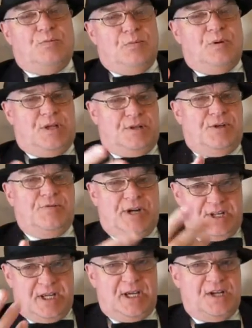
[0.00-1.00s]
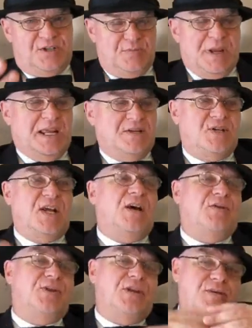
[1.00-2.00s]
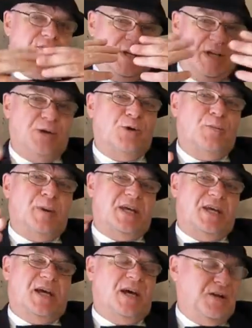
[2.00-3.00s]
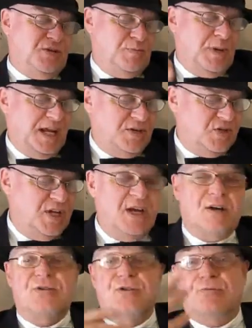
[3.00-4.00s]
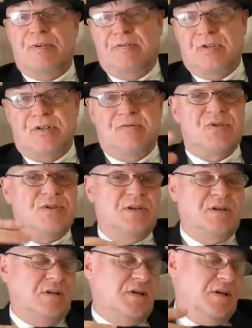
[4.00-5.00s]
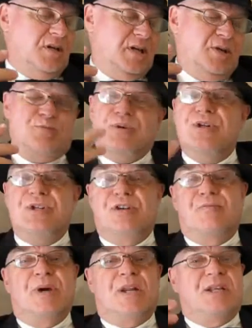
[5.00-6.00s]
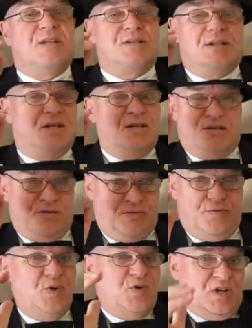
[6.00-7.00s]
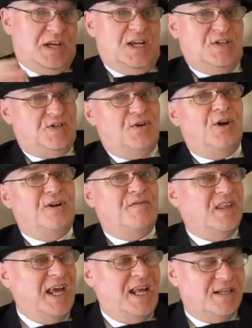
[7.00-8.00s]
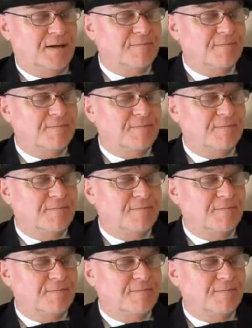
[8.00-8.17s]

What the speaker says: like the credit card is maxed out, the economic card is maxed out, derivatives and printing of money is a first-class sign of that.